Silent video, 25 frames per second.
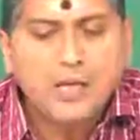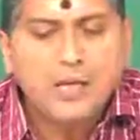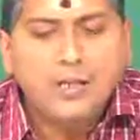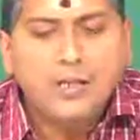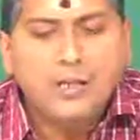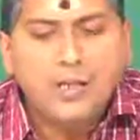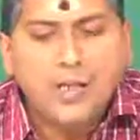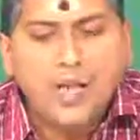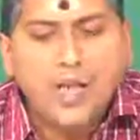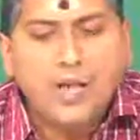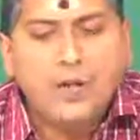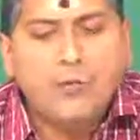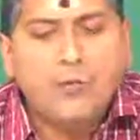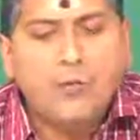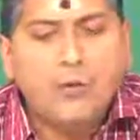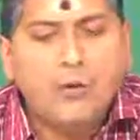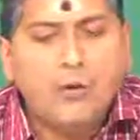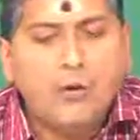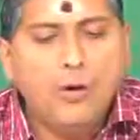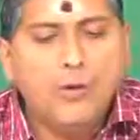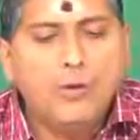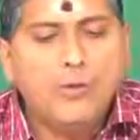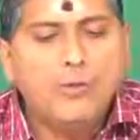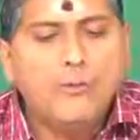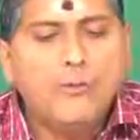
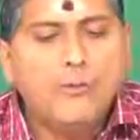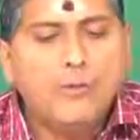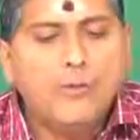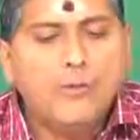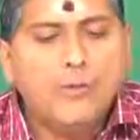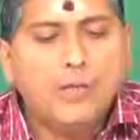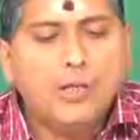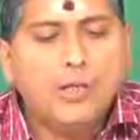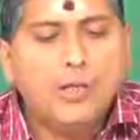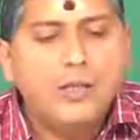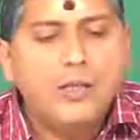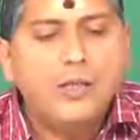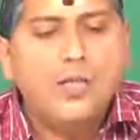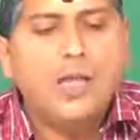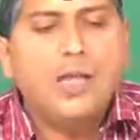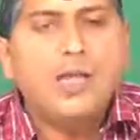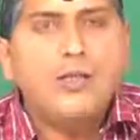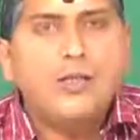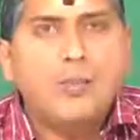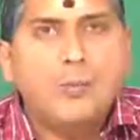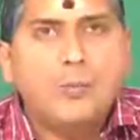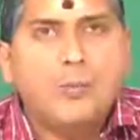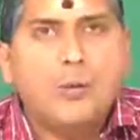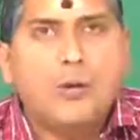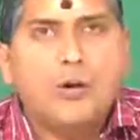Therefore, there
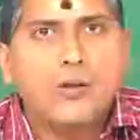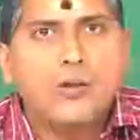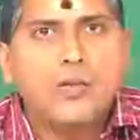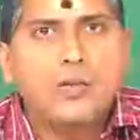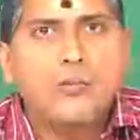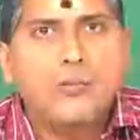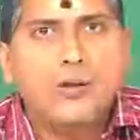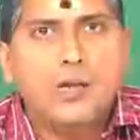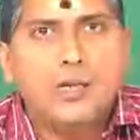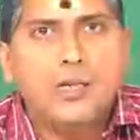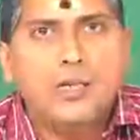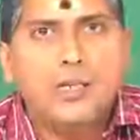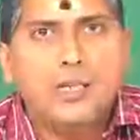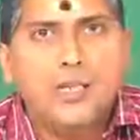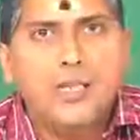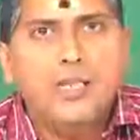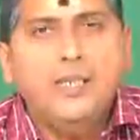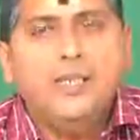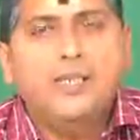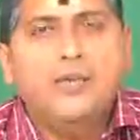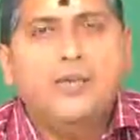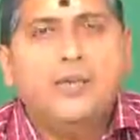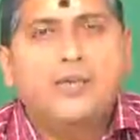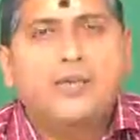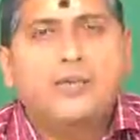is a
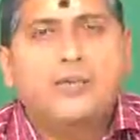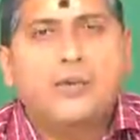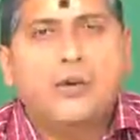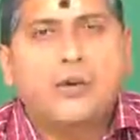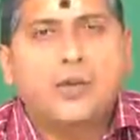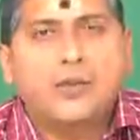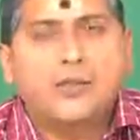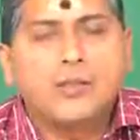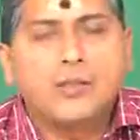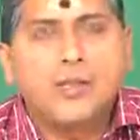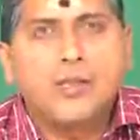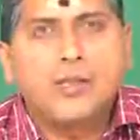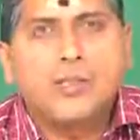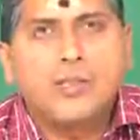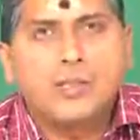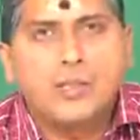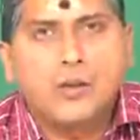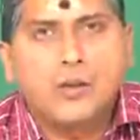possibility for a certain